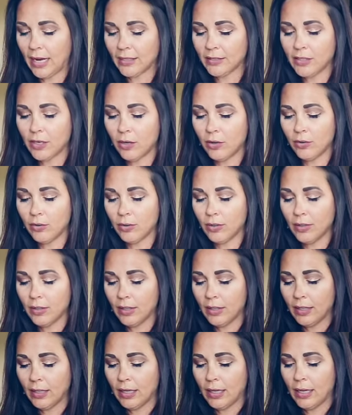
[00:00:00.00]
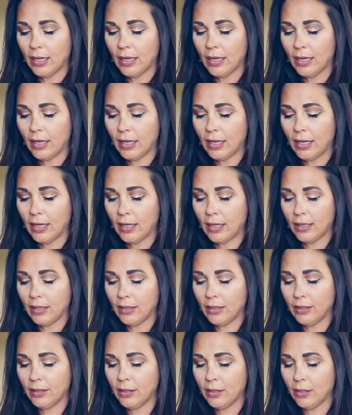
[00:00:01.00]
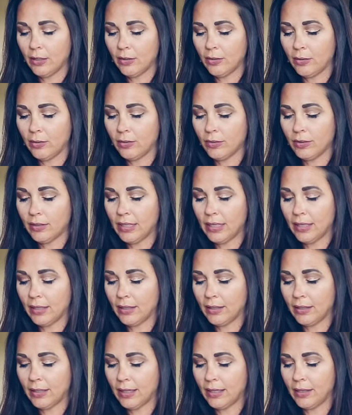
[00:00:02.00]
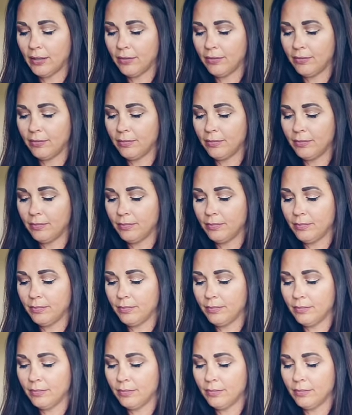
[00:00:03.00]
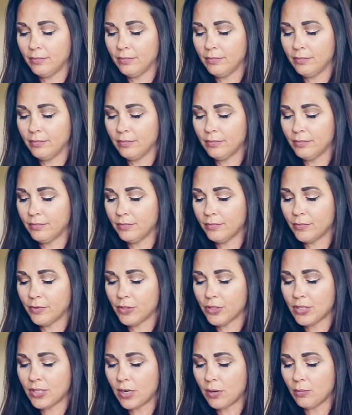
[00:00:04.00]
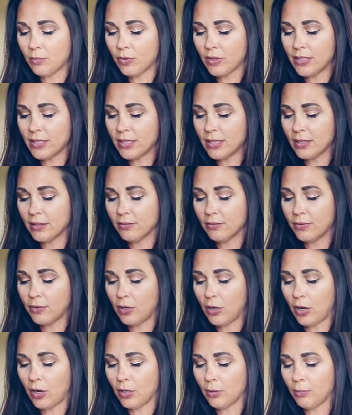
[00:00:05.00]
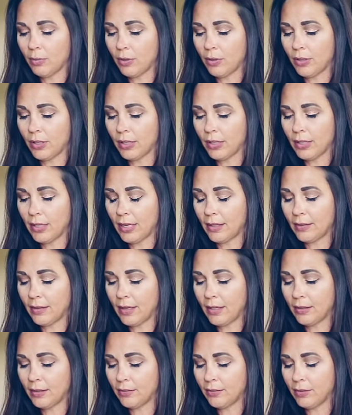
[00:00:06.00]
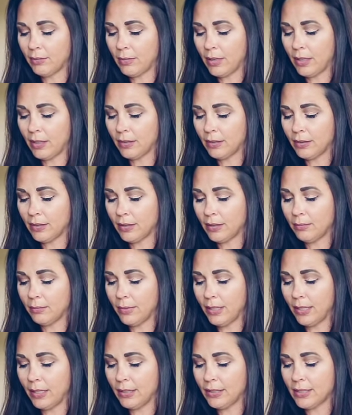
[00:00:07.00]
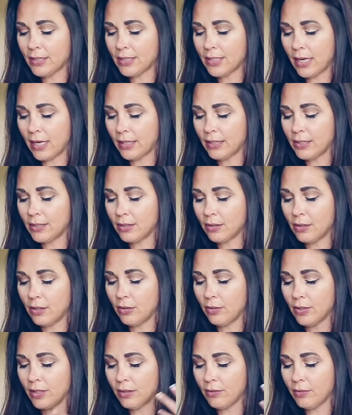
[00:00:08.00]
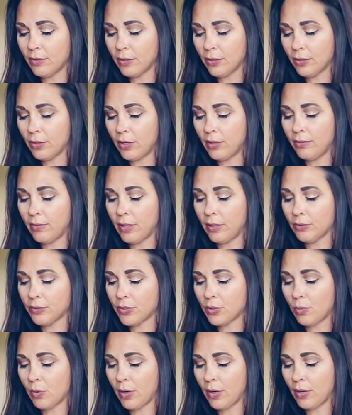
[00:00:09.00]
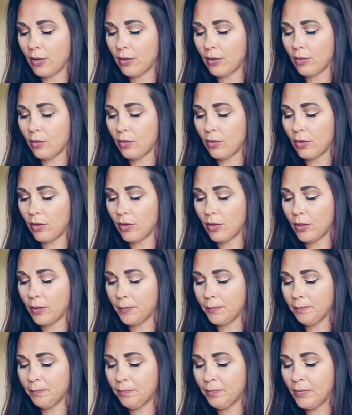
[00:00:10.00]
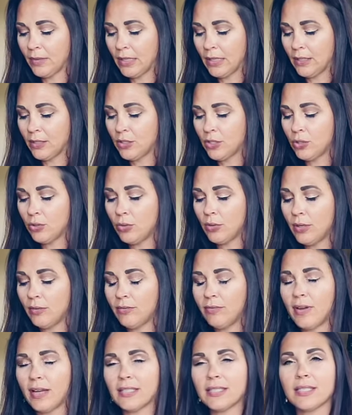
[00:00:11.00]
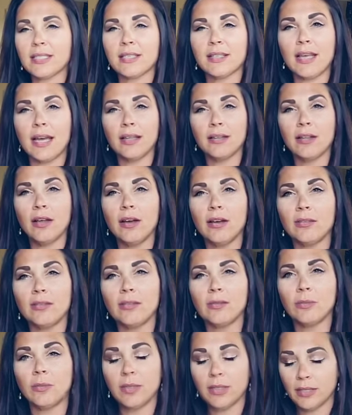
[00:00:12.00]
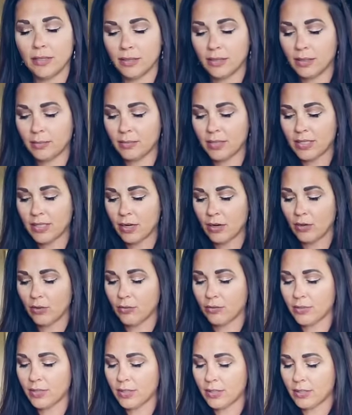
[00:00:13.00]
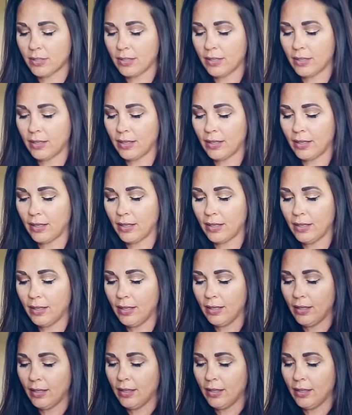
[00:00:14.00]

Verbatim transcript: I don't, you know, they, they, for some reason, feel heartbroken at the end of the month and may decide to go give their love elsewhere or to invest that love within themselves. And I,